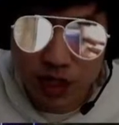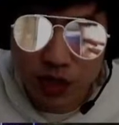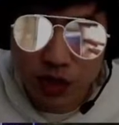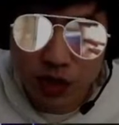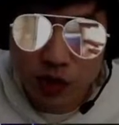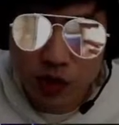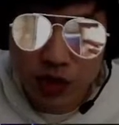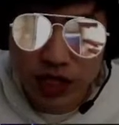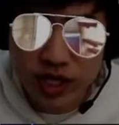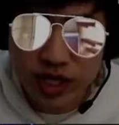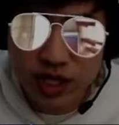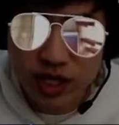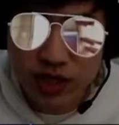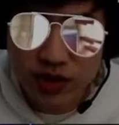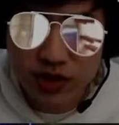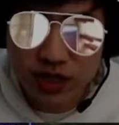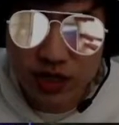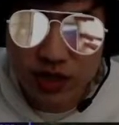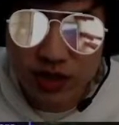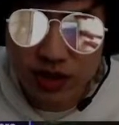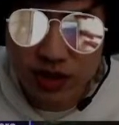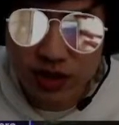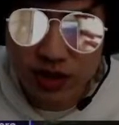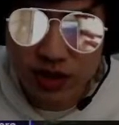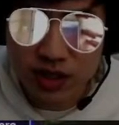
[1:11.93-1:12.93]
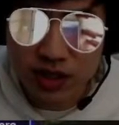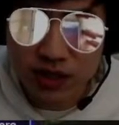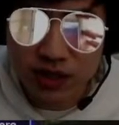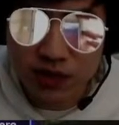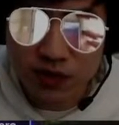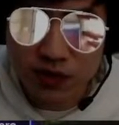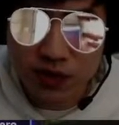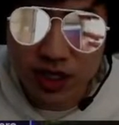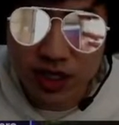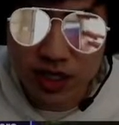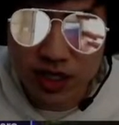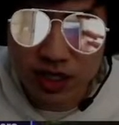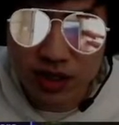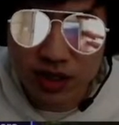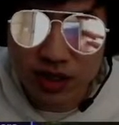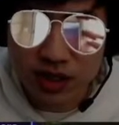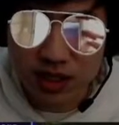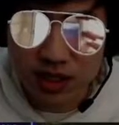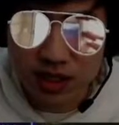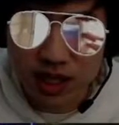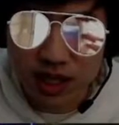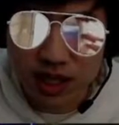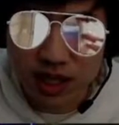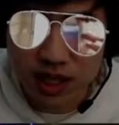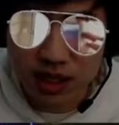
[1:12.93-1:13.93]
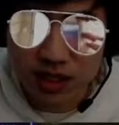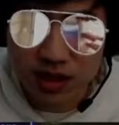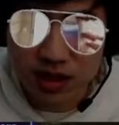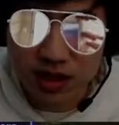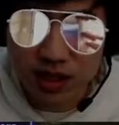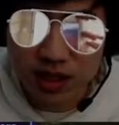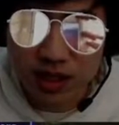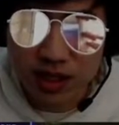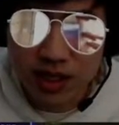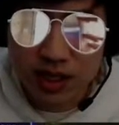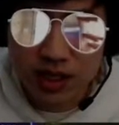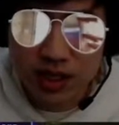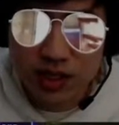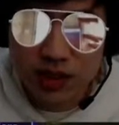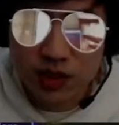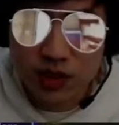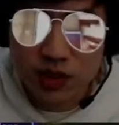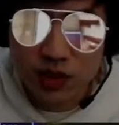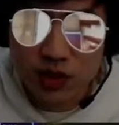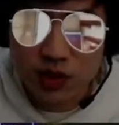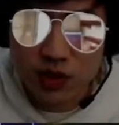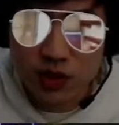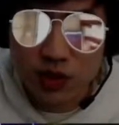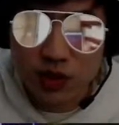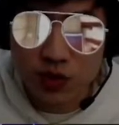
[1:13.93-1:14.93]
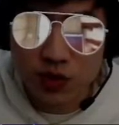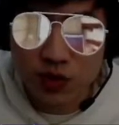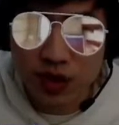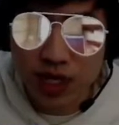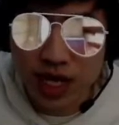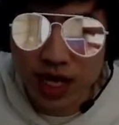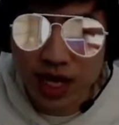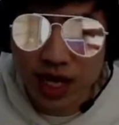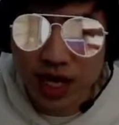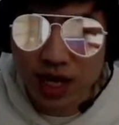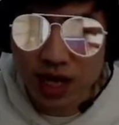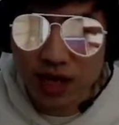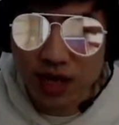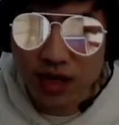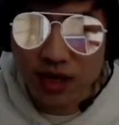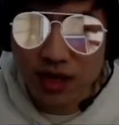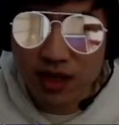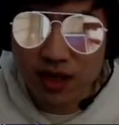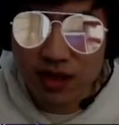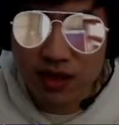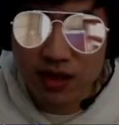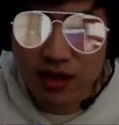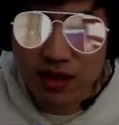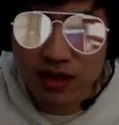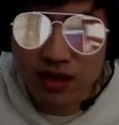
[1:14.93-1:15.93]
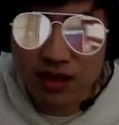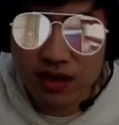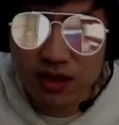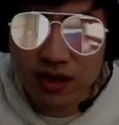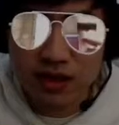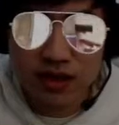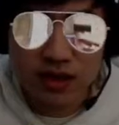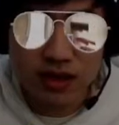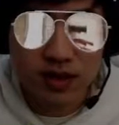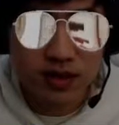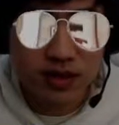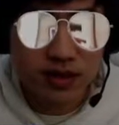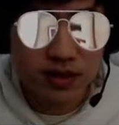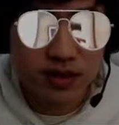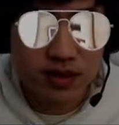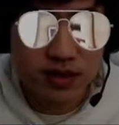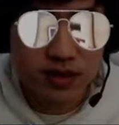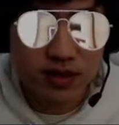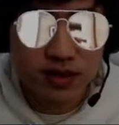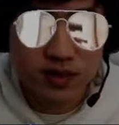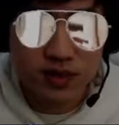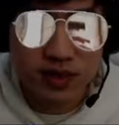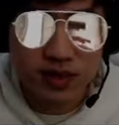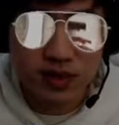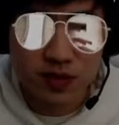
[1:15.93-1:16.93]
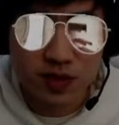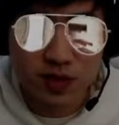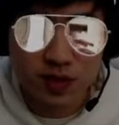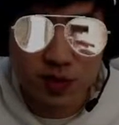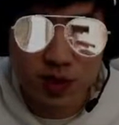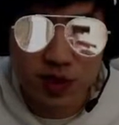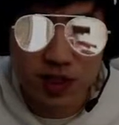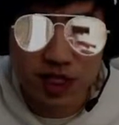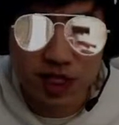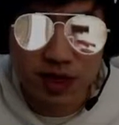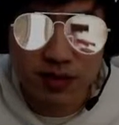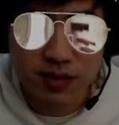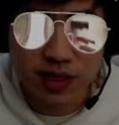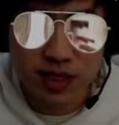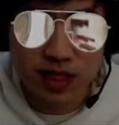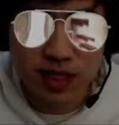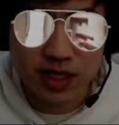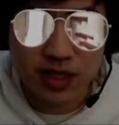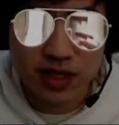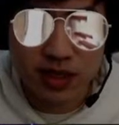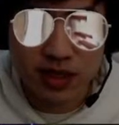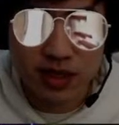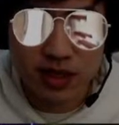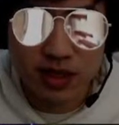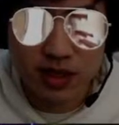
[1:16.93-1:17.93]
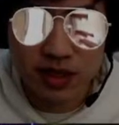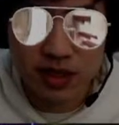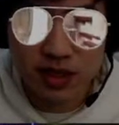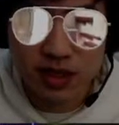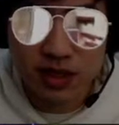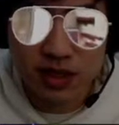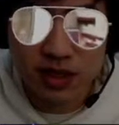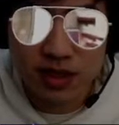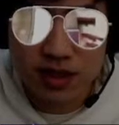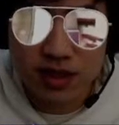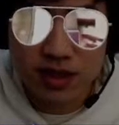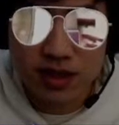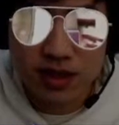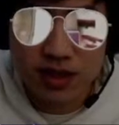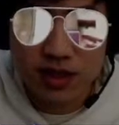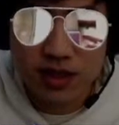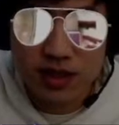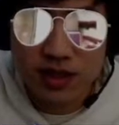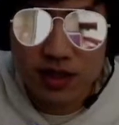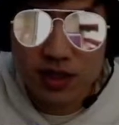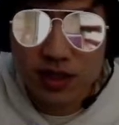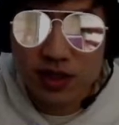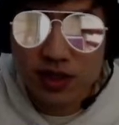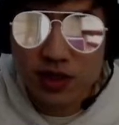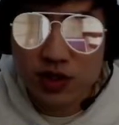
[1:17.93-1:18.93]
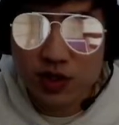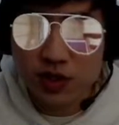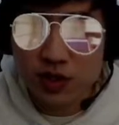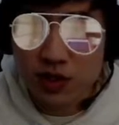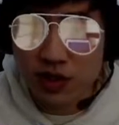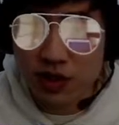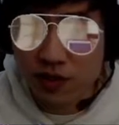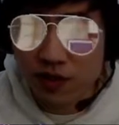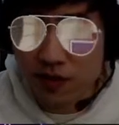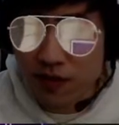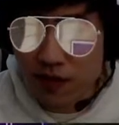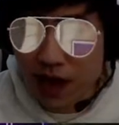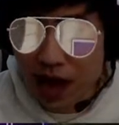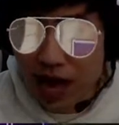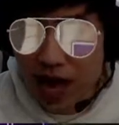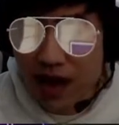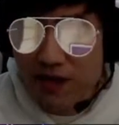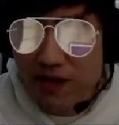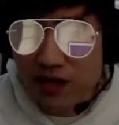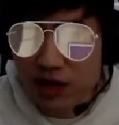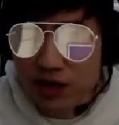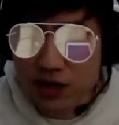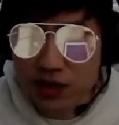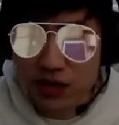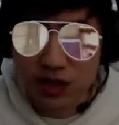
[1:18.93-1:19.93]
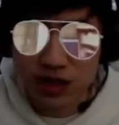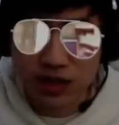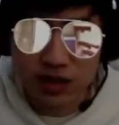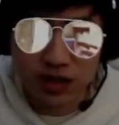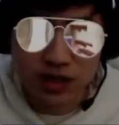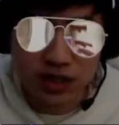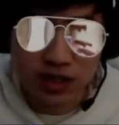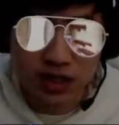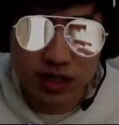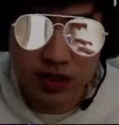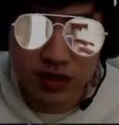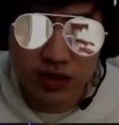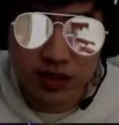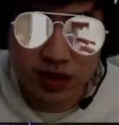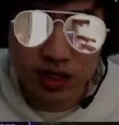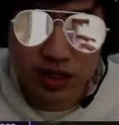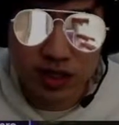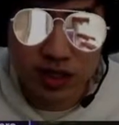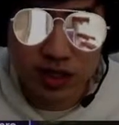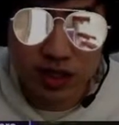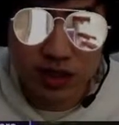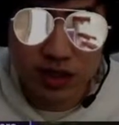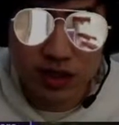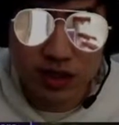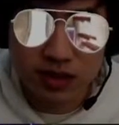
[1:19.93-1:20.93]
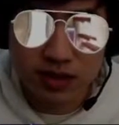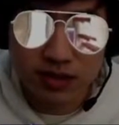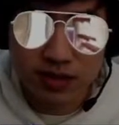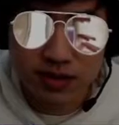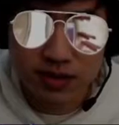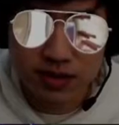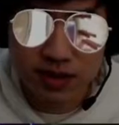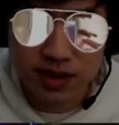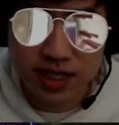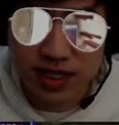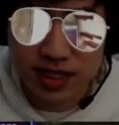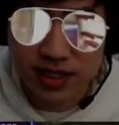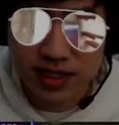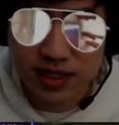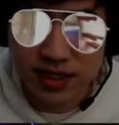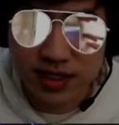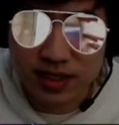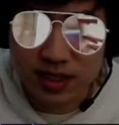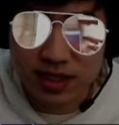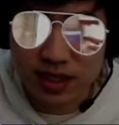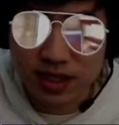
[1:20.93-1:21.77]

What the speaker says: 333 healing there to a, let's do this one more time here, to a 533 heal. That's